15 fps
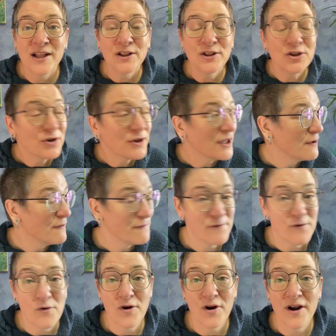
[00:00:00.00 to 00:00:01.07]
looking
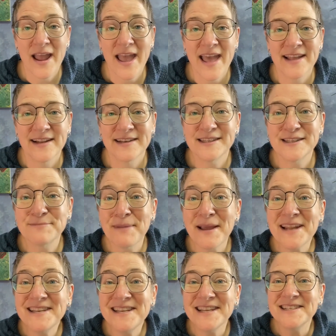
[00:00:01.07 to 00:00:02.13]
for and
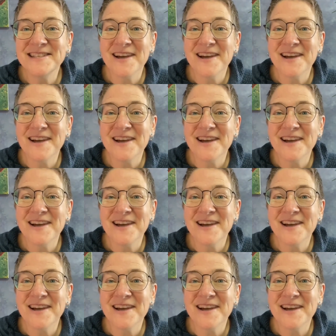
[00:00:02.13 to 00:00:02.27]
spending